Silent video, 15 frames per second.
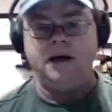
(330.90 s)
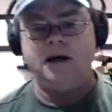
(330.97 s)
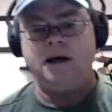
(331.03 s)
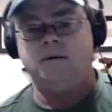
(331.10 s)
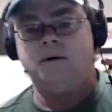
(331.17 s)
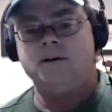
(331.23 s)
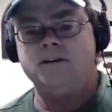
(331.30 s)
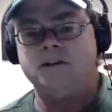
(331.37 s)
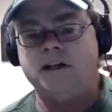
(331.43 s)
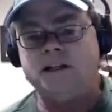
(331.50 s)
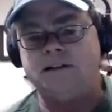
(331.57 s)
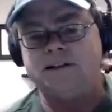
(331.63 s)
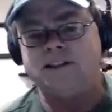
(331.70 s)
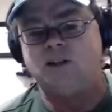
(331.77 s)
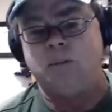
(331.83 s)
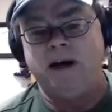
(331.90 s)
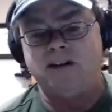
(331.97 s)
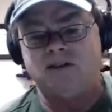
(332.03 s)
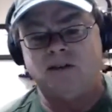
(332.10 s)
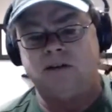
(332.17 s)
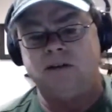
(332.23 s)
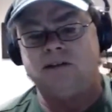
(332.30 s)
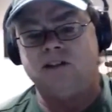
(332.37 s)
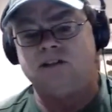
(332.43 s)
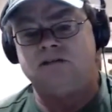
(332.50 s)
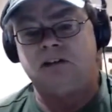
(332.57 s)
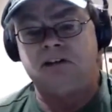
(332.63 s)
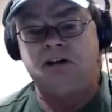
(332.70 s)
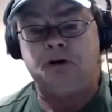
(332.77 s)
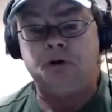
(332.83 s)
it wasn't anything special. It just
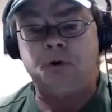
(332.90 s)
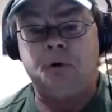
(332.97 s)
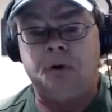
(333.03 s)
looked cool.